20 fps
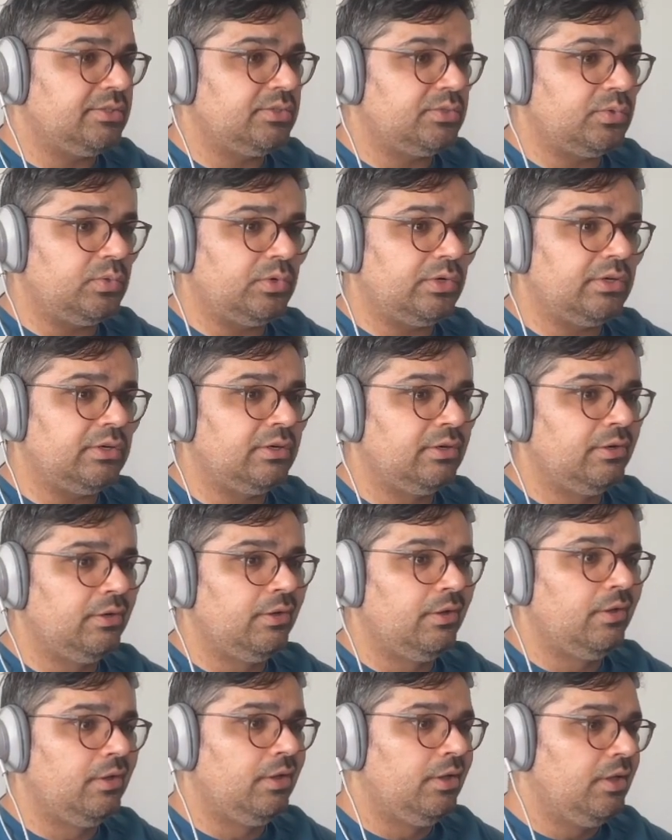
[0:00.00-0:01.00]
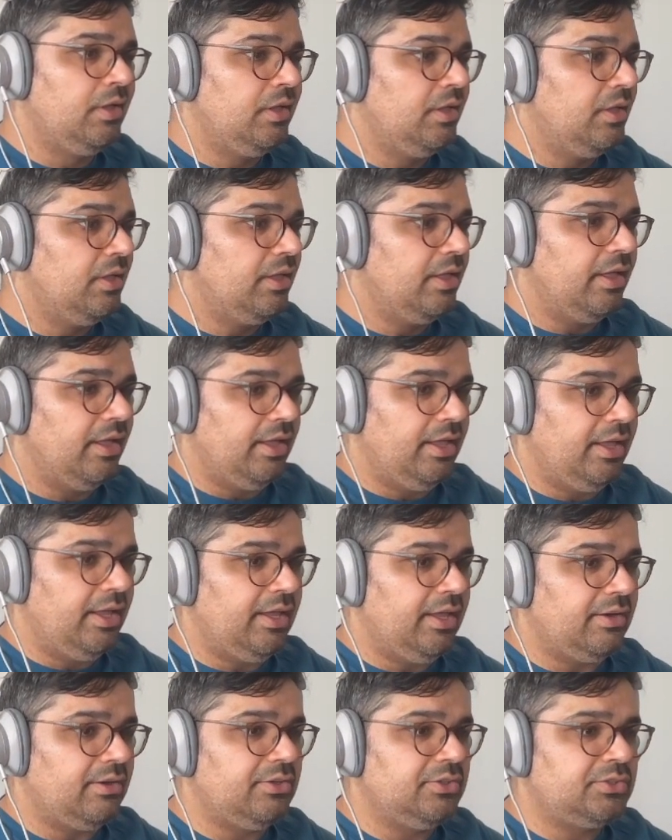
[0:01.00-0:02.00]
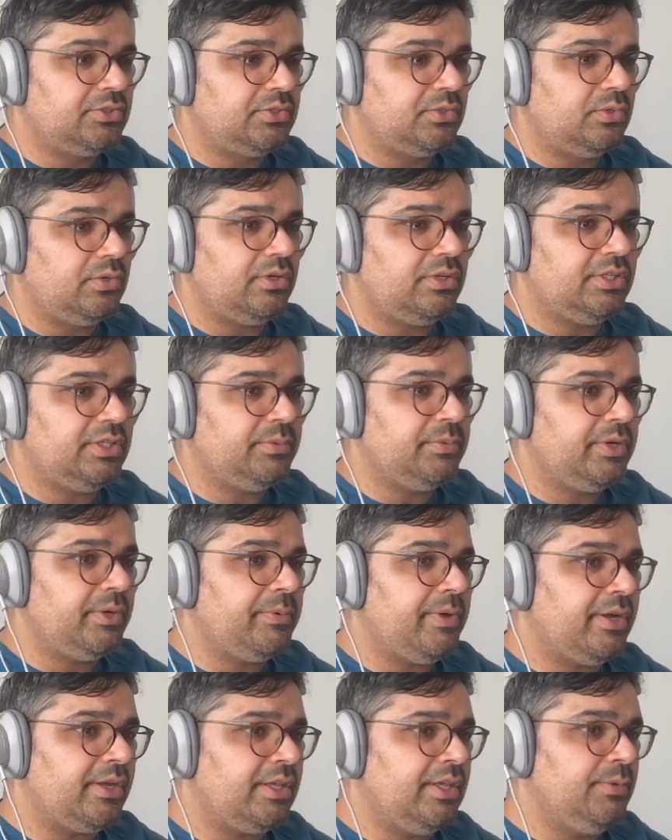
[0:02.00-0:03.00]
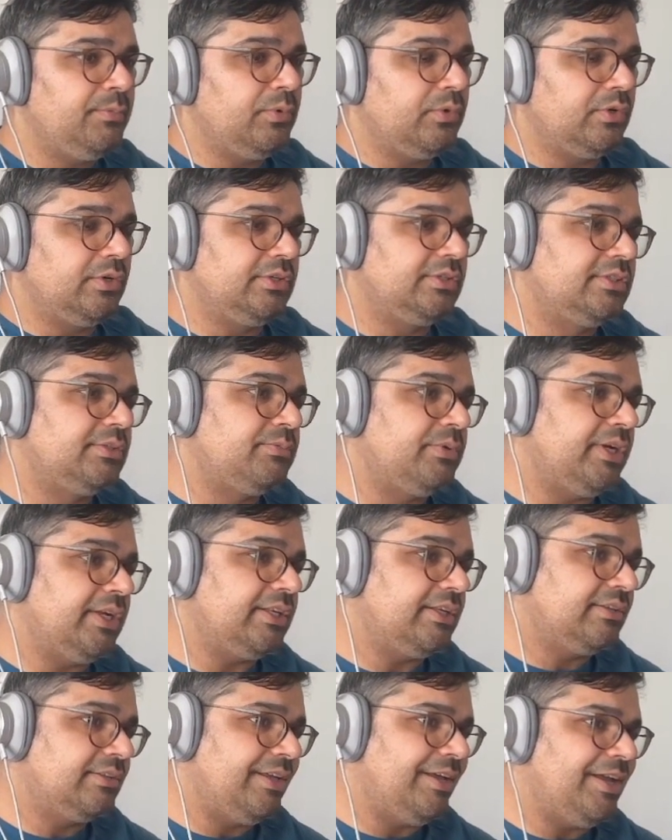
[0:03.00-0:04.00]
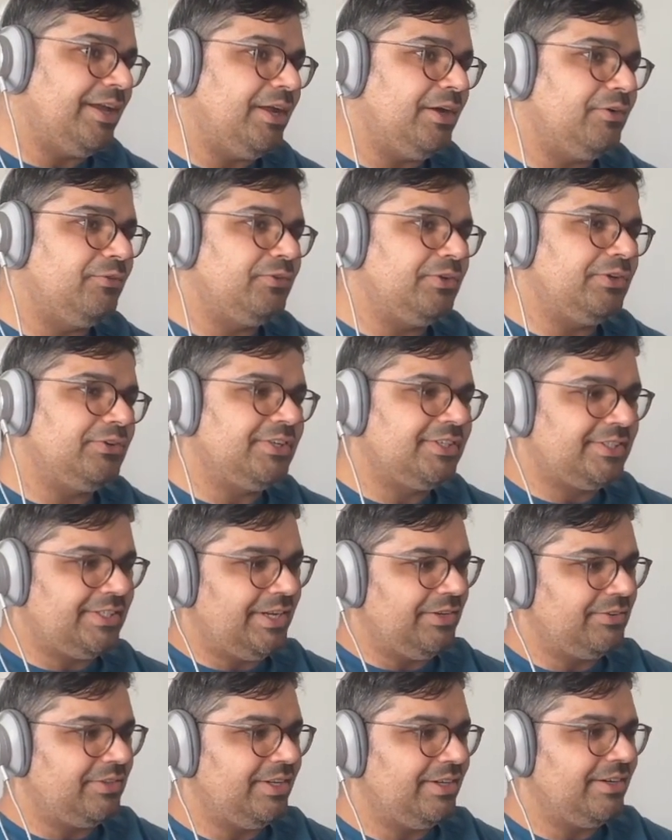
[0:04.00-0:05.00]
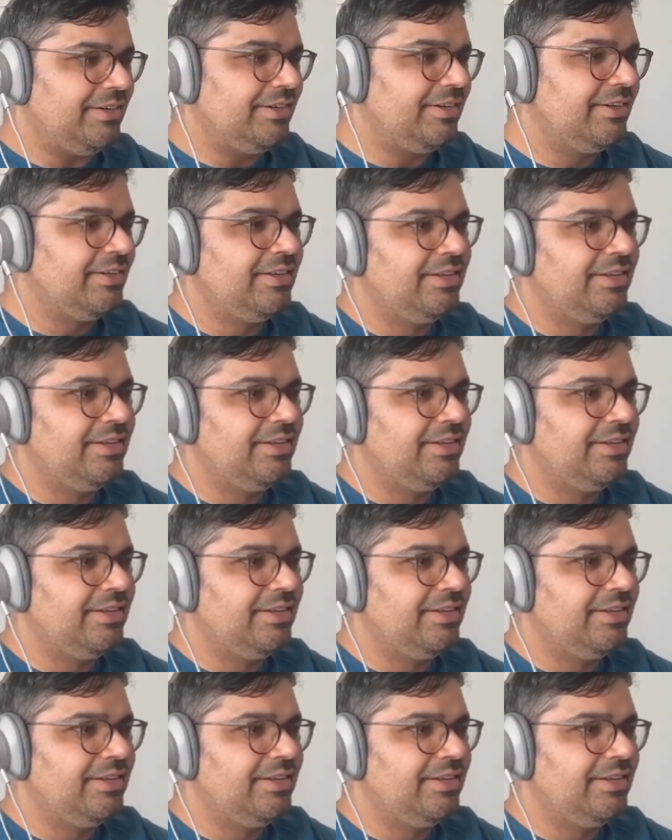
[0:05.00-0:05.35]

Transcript: store, and also a little bit about keyboards. Take care of your wrists out there.